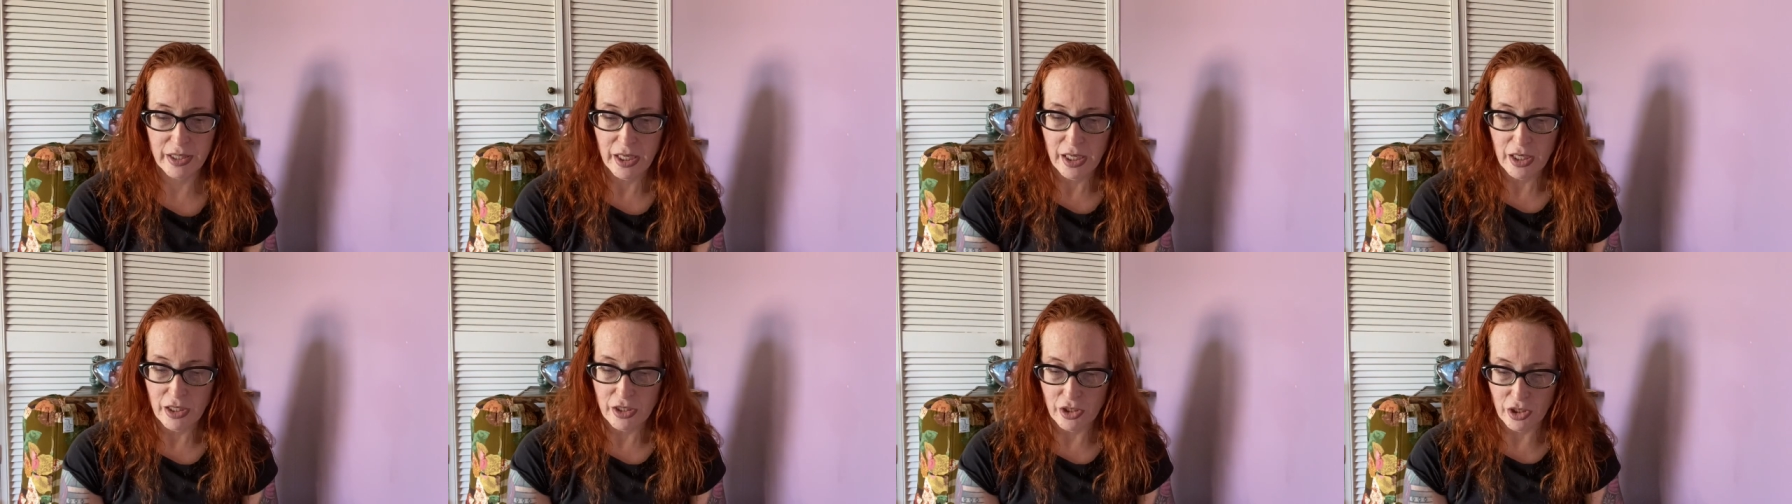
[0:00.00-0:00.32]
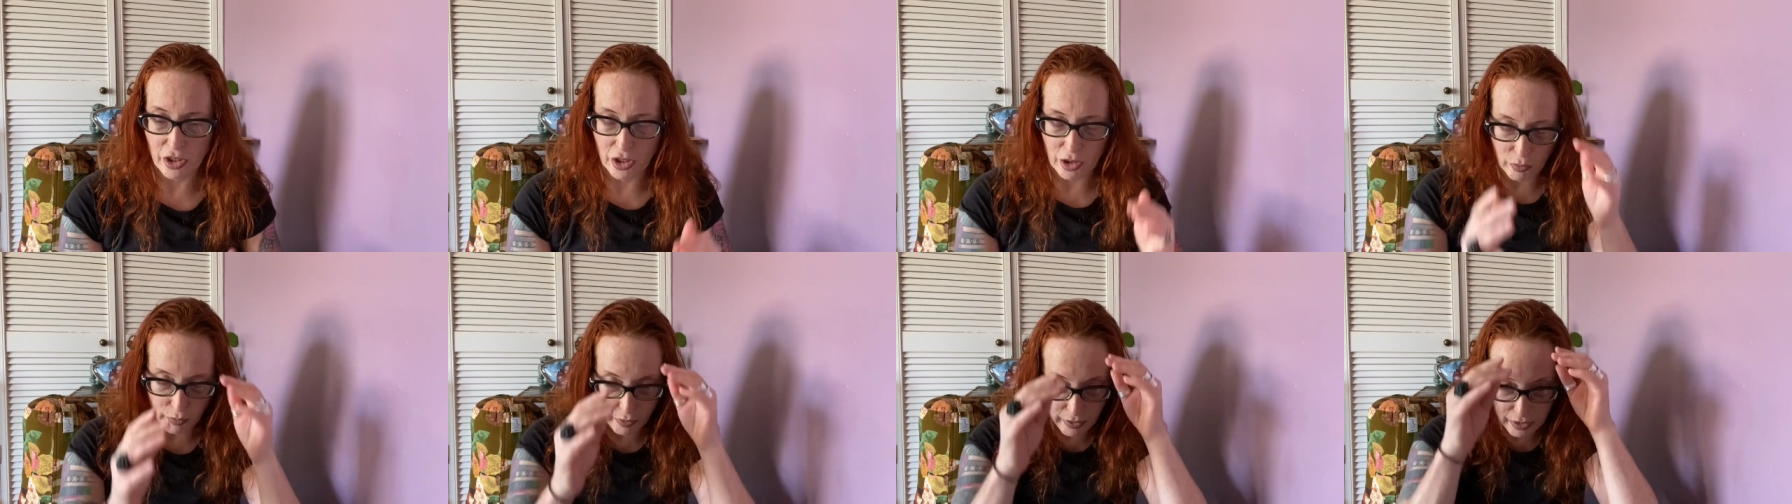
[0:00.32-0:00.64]

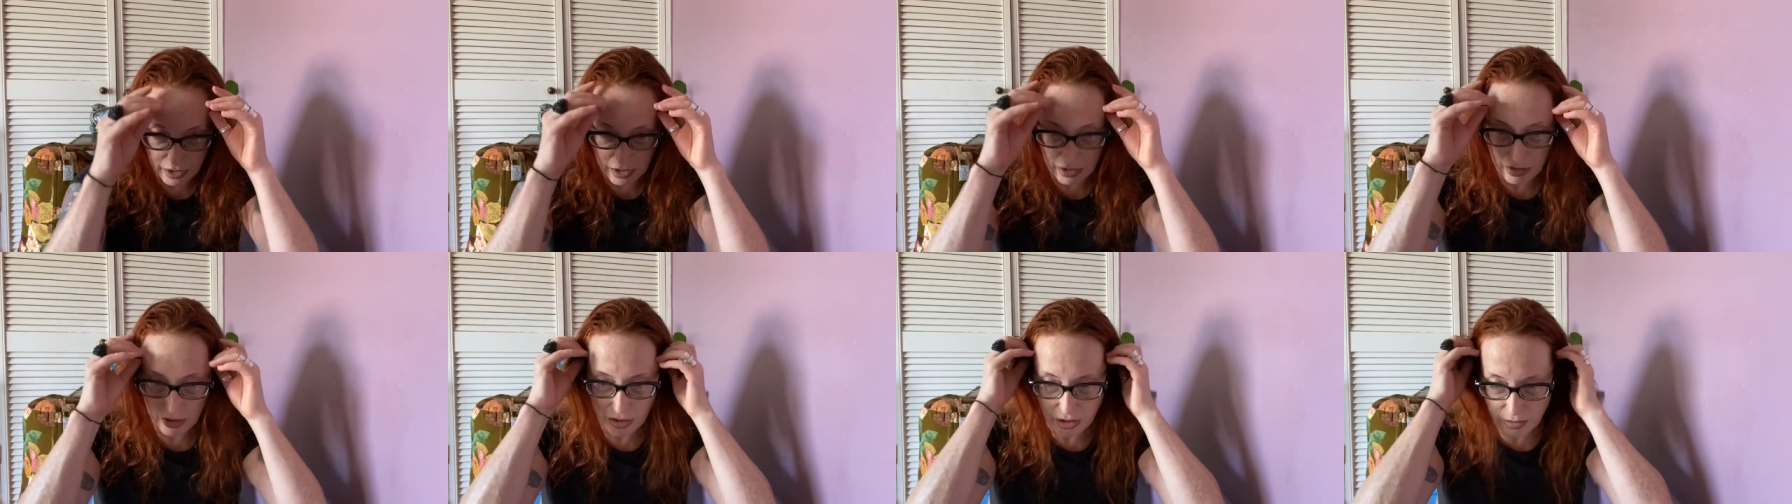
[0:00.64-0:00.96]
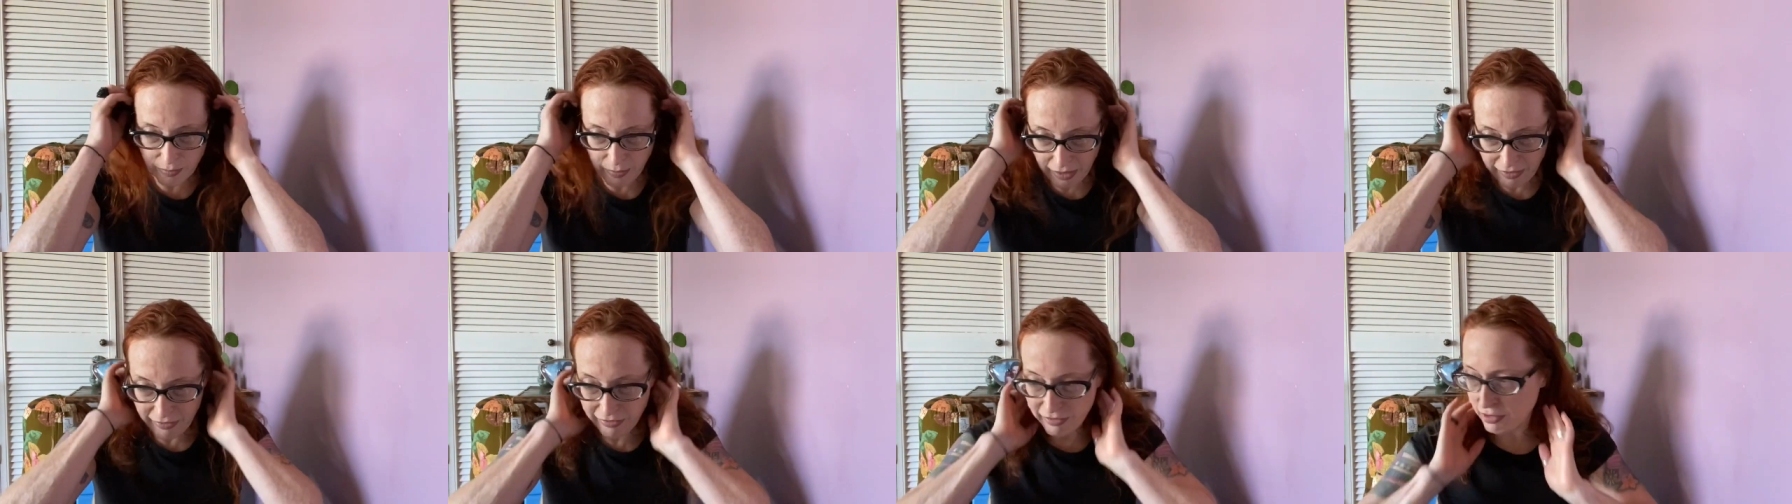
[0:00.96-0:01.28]
So we're going to do the
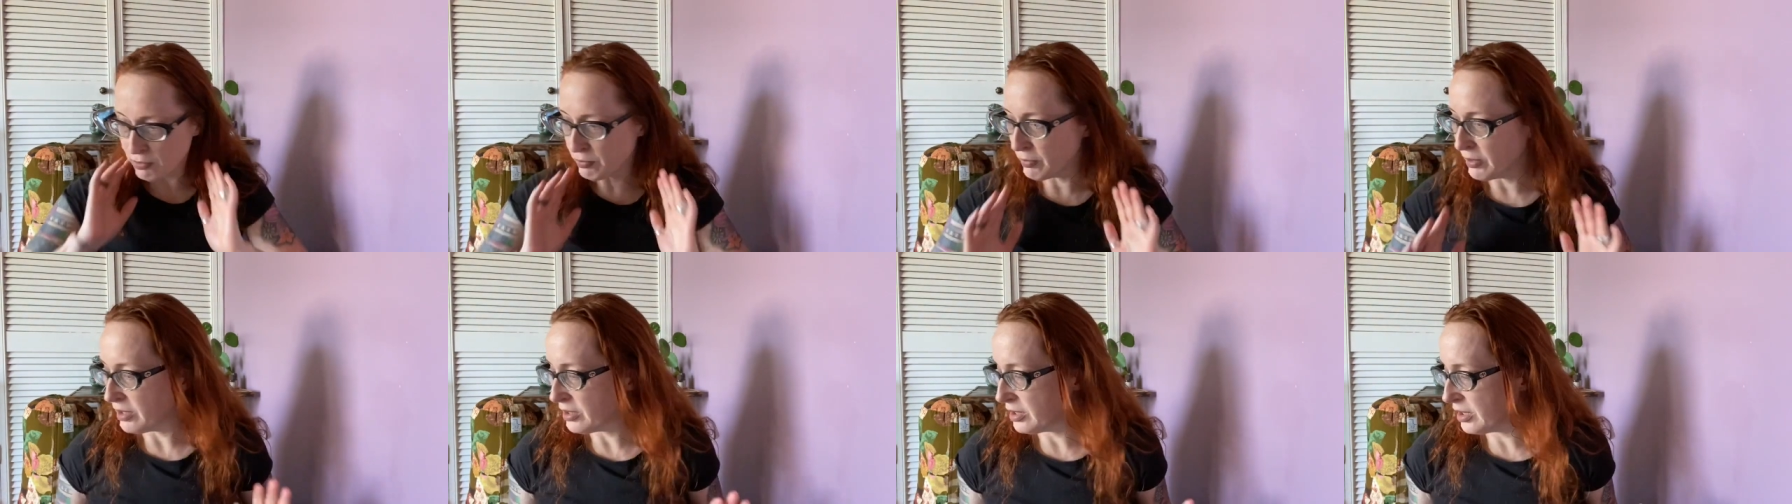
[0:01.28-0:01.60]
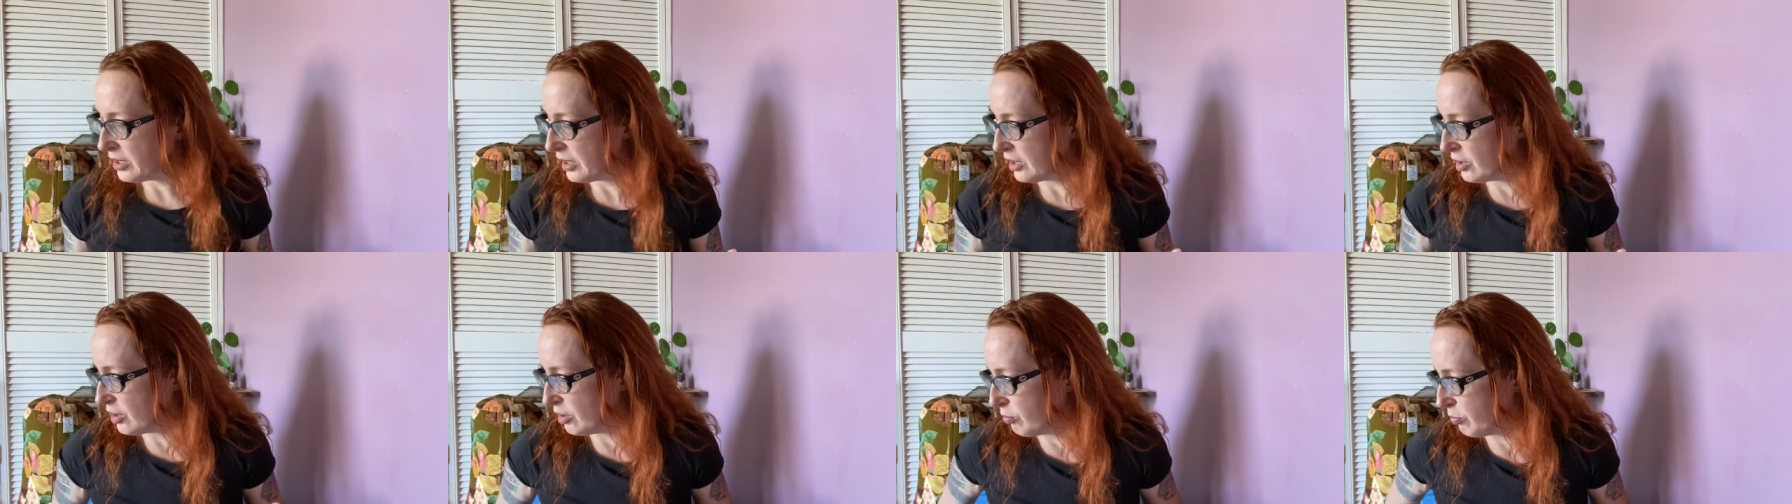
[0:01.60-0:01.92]
mindfulness
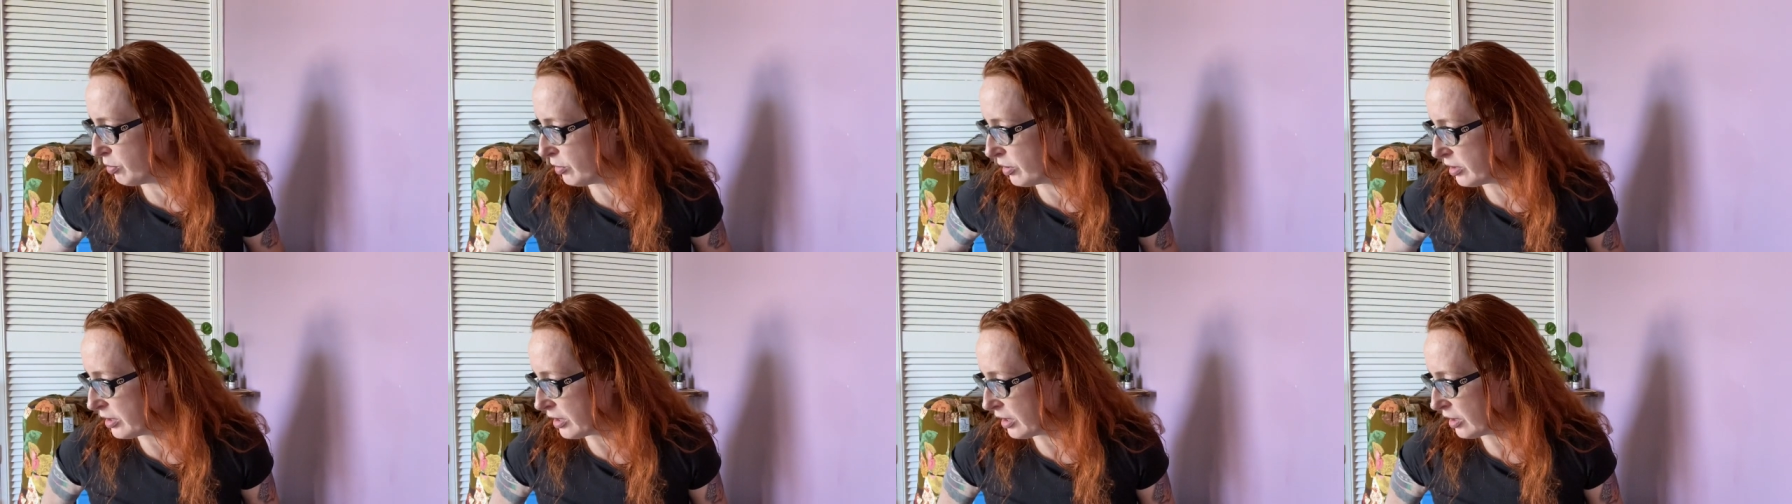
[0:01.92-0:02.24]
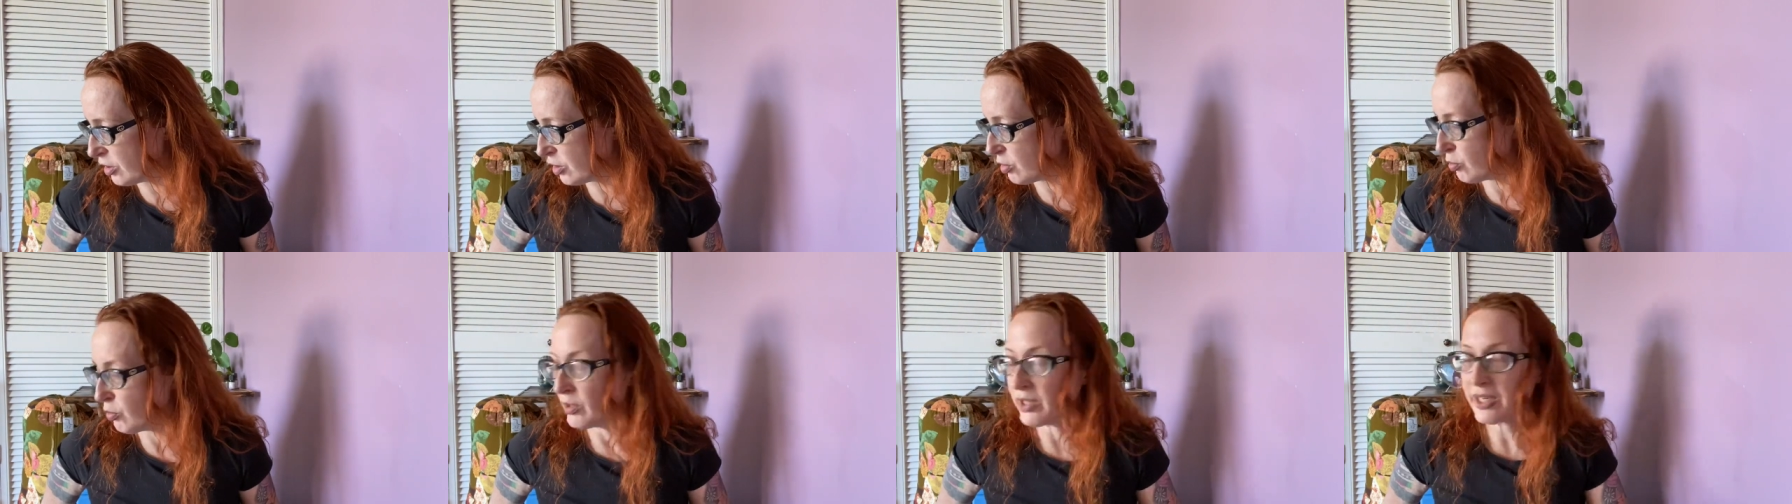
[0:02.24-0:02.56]
meditation because I
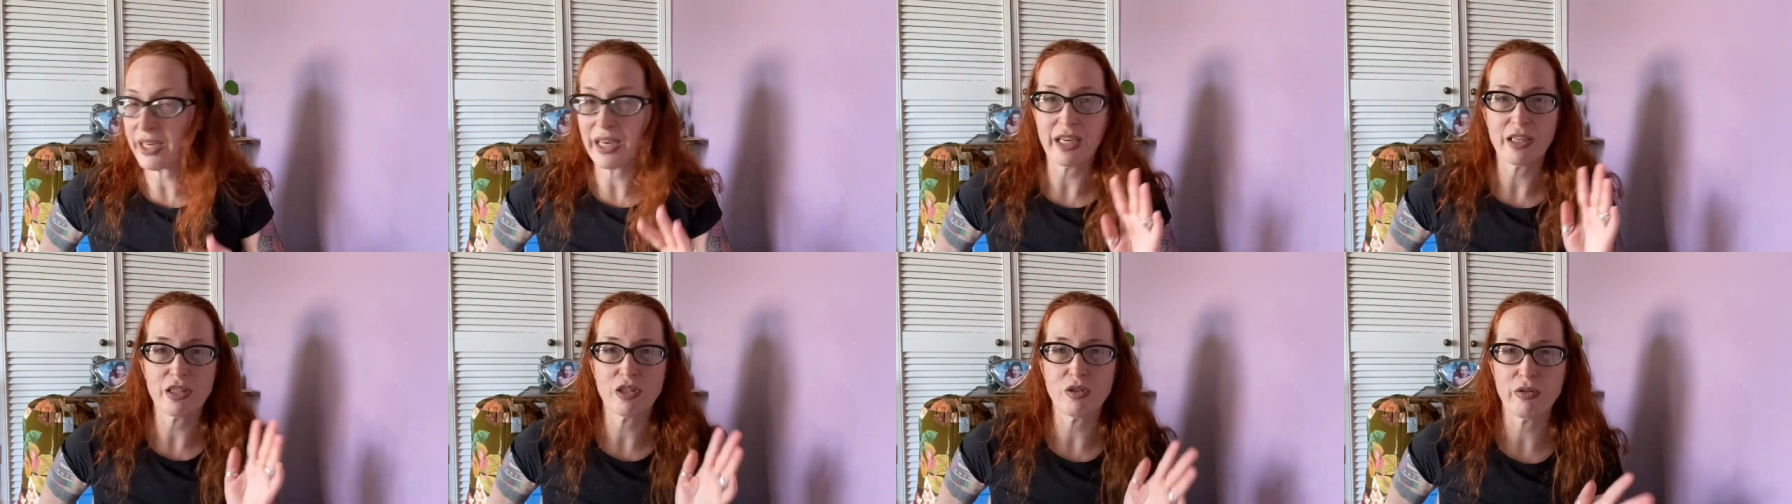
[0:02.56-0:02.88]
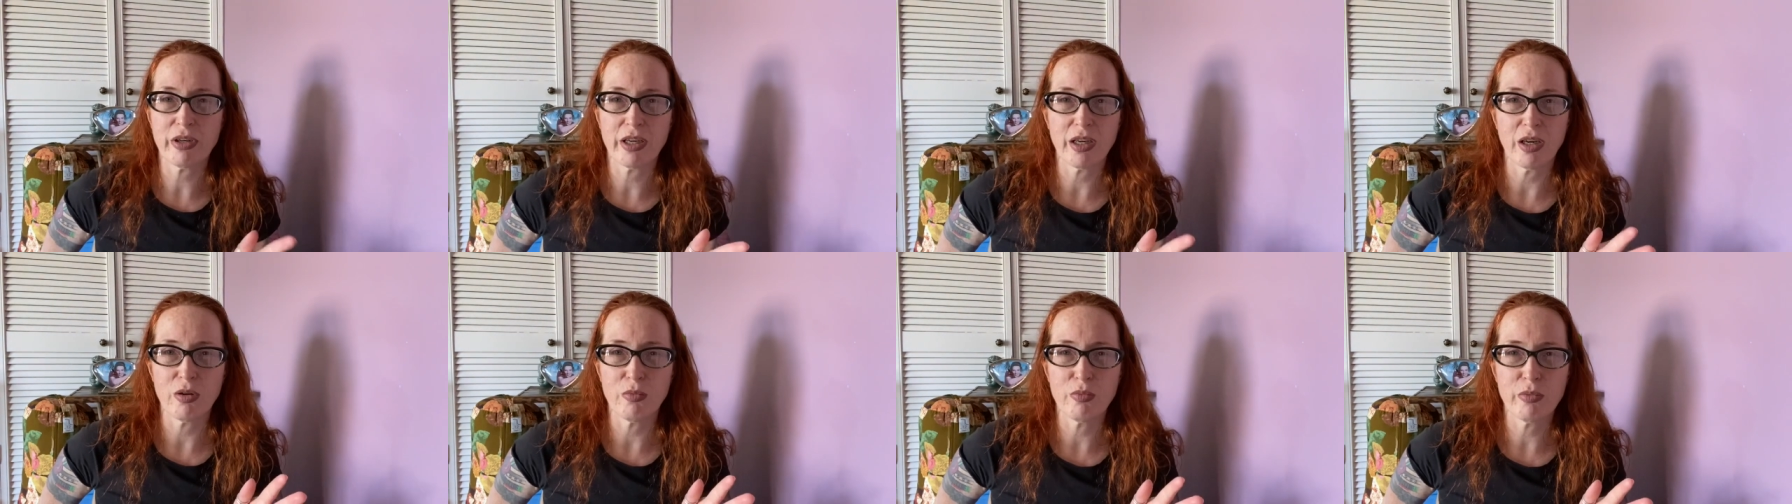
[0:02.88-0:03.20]
just want to get
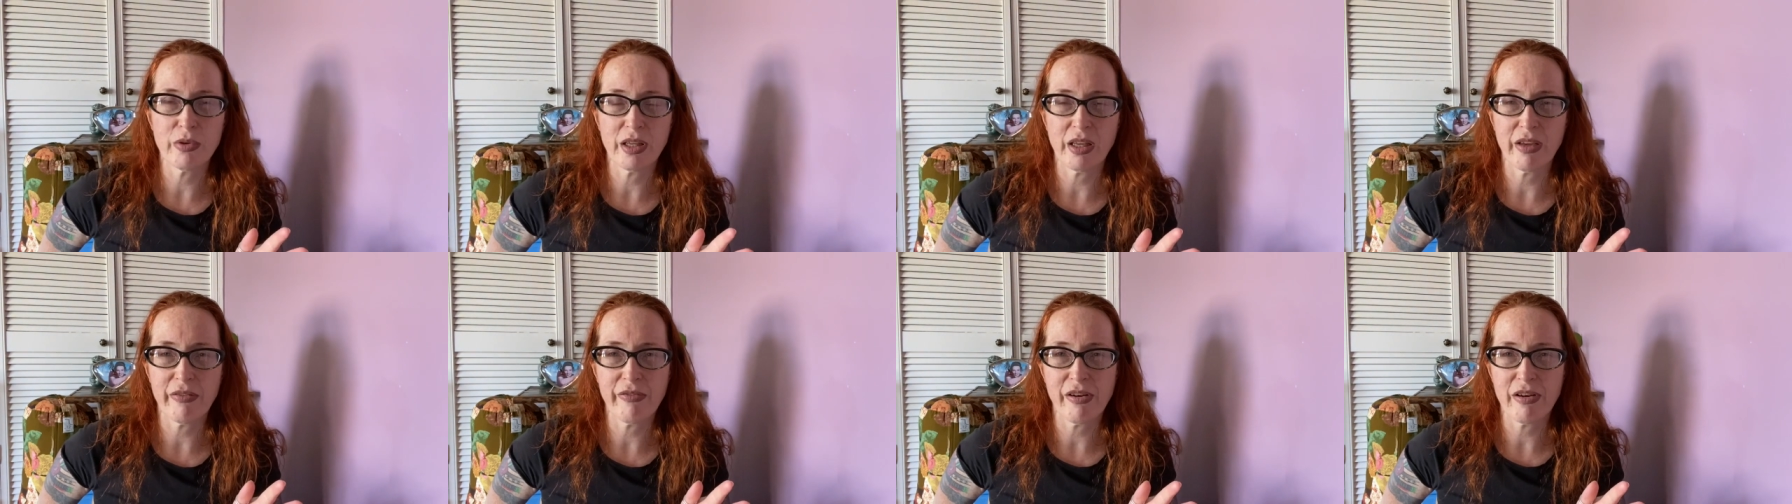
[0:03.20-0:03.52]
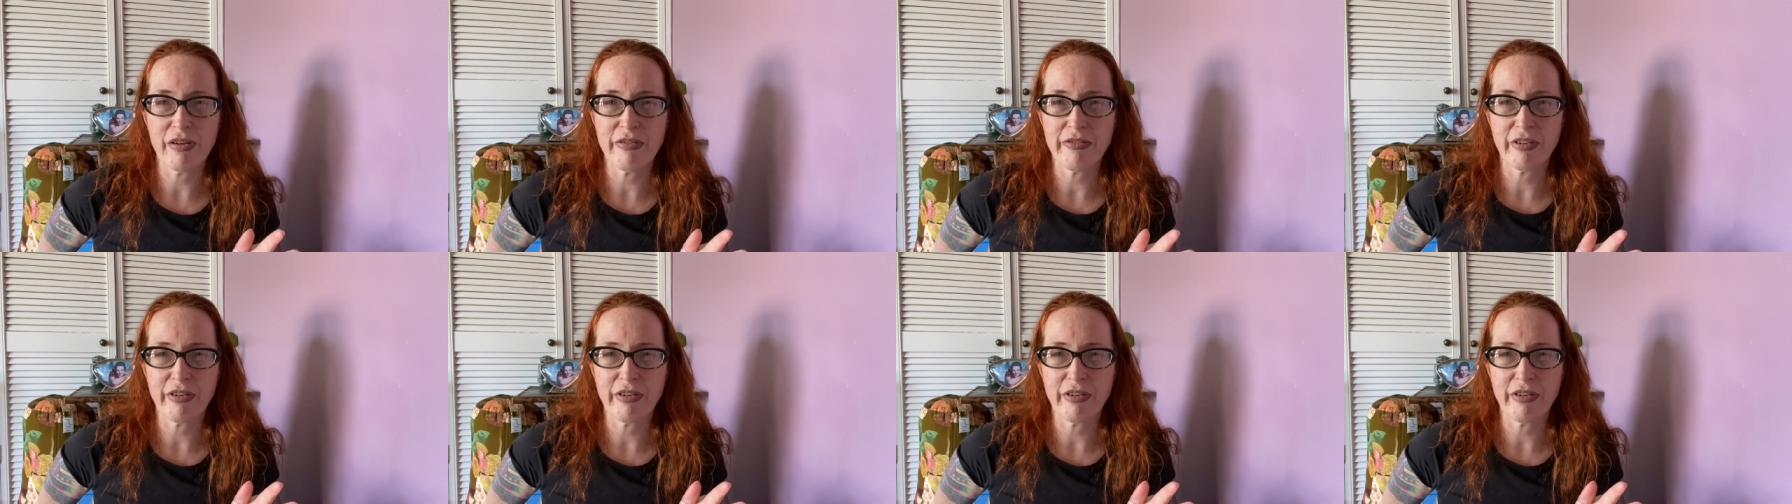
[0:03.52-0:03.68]
straight on with it very,